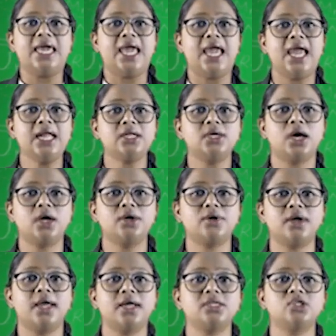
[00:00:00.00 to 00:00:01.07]

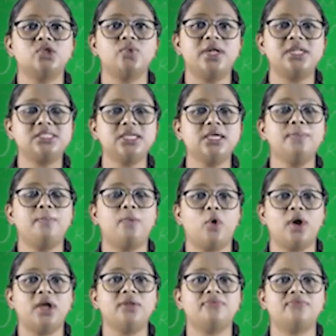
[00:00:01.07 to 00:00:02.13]

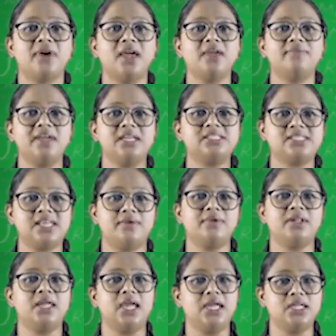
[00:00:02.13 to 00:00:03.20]
820.587